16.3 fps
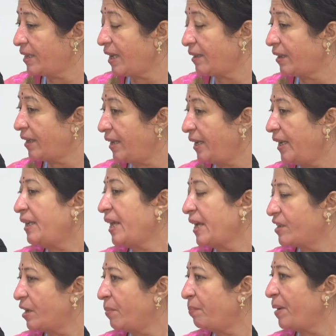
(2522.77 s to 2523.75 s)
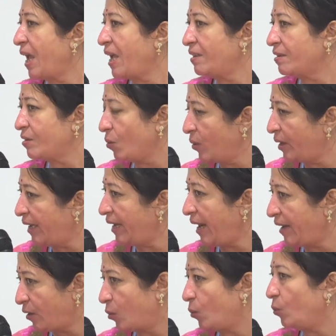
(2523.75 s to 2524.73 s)
that the heat action plans only
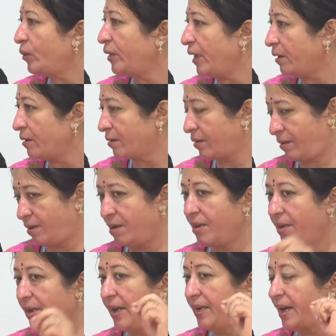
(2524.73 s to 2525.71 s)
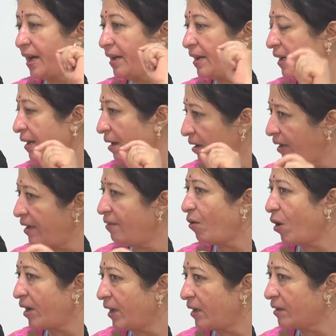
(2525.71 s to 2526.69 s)
had two things. It had an early
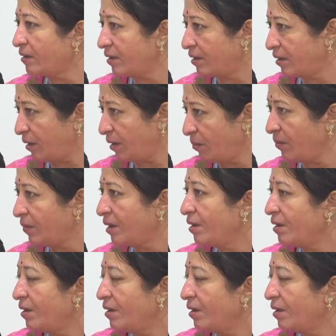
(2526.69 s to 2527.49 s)
warning system.